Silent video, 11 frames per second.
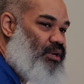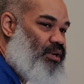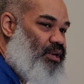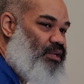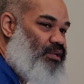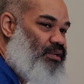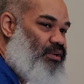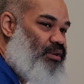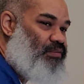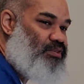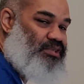all right,
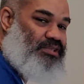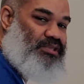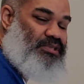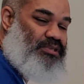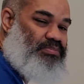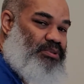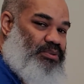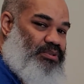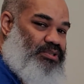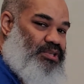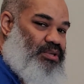over this
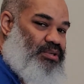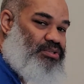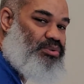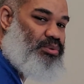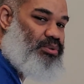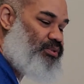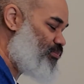disputed territory.